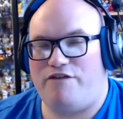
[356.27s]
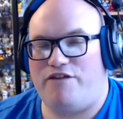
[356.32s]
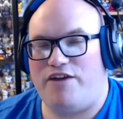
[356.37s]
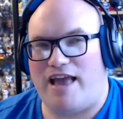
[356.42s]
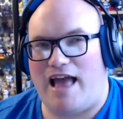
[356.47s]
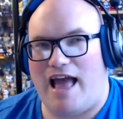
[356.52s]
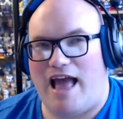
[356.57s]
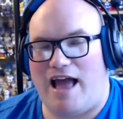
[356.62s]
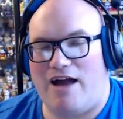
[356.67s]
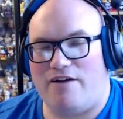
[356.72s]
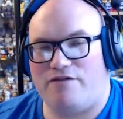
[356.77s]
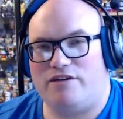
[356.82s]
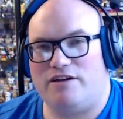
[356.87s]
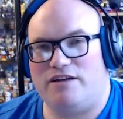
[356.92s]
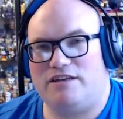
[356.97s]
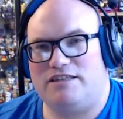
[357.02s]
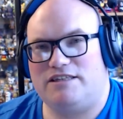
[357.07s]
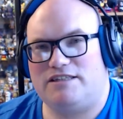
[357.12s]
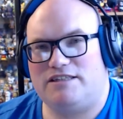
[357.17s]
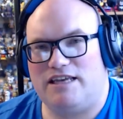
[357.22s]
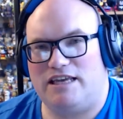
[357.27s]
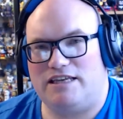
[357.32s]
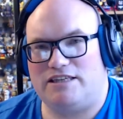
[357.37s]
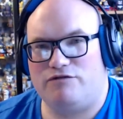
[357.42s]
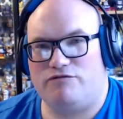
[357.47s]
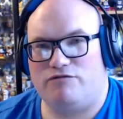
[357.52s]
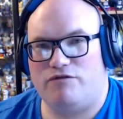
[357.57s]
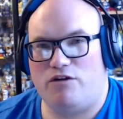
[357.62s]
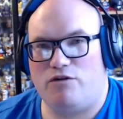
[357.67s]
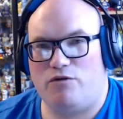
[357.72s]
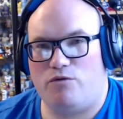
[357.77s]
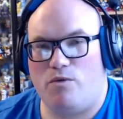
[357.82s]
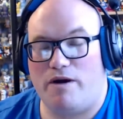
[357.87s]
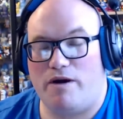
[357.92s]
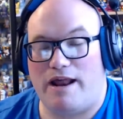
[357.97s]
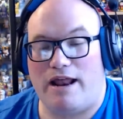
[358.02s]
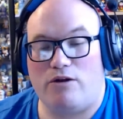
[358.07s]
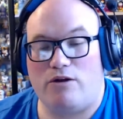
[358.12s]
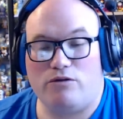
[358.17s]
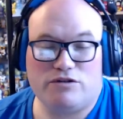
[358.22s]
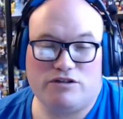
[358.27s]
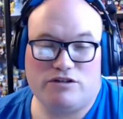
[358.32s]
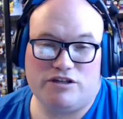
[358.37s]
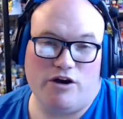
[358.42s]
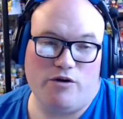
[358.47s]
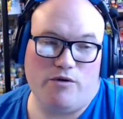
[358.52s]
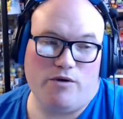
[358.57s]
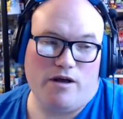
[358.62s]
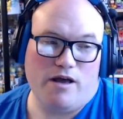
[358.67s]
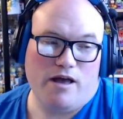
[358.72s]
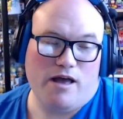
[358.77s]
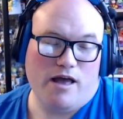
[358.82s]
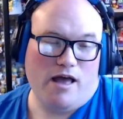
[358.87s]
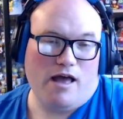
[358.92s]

I think after the success of Rogue One, and also,